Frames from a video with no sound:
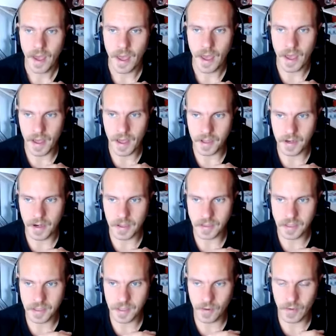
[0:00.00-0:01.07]
And
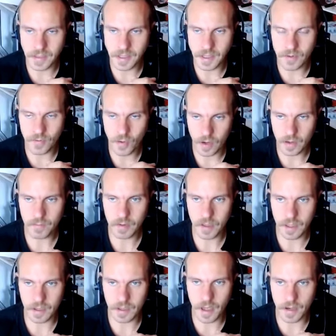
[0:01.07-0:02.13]
so it's
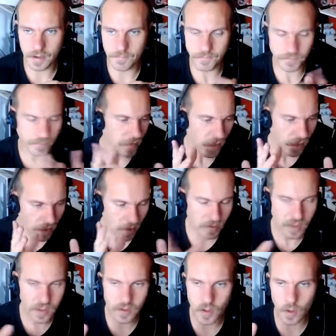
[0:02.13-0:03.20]
incredibly, and it
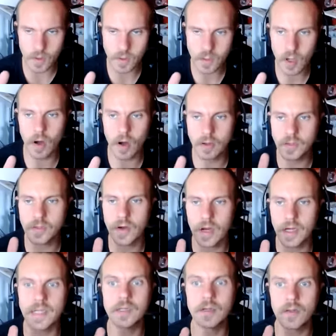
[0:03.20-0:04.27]
also goes
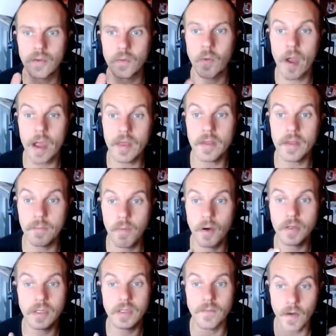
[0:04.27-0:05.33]
contrary to the way that
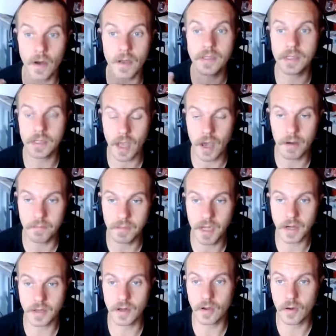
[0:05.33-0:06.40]
most of us
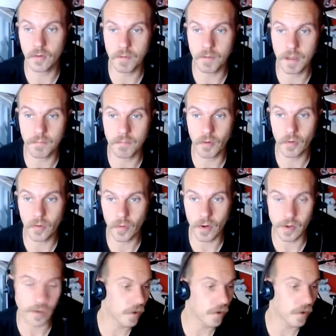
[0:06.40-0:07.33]
technical people who are